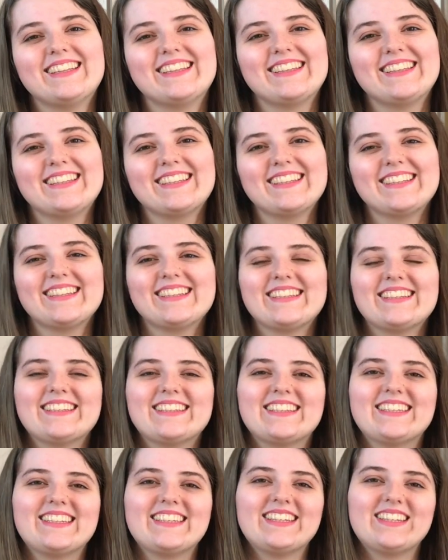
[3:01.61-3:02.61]

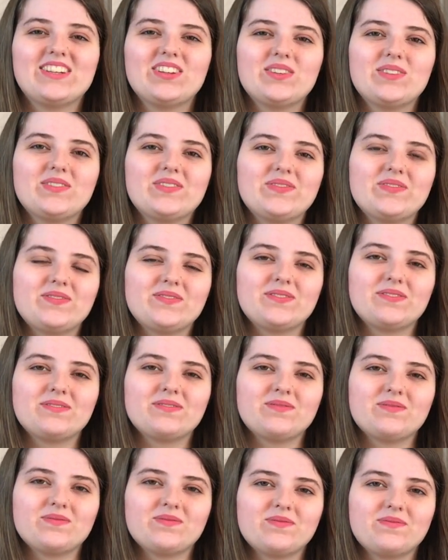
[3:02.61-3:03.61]

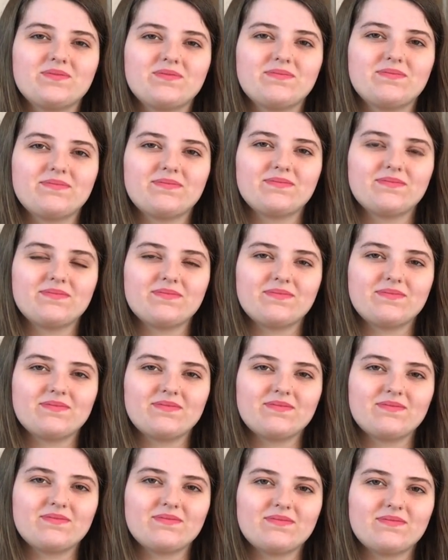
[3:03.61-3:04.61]

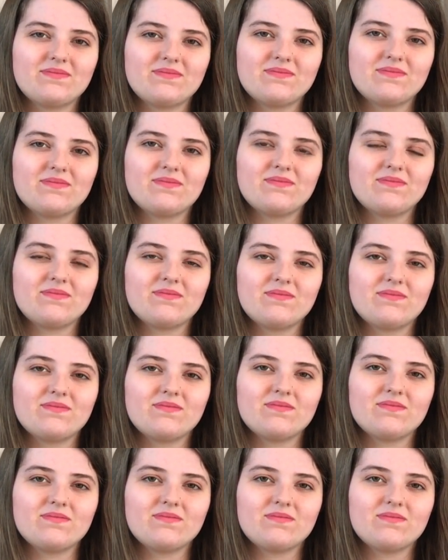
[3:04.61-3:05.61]

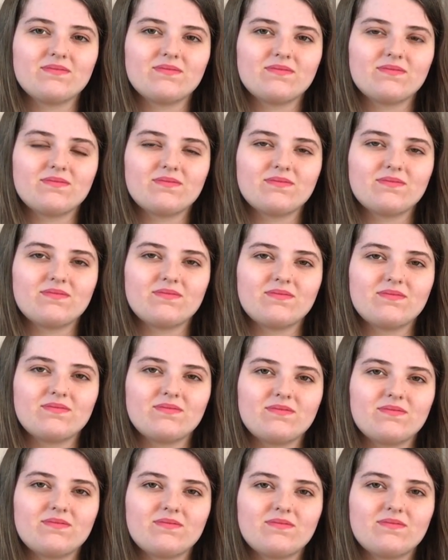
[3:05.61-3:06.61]

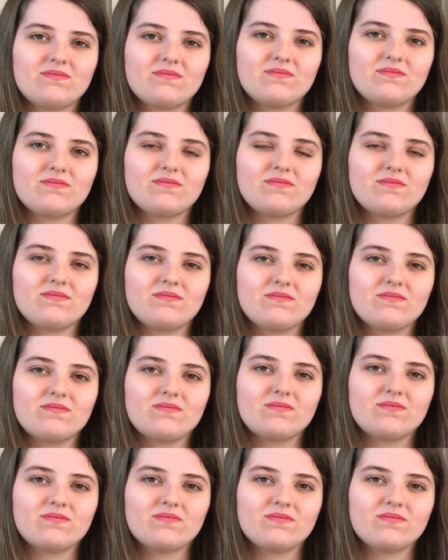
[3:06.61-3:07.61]
(silent)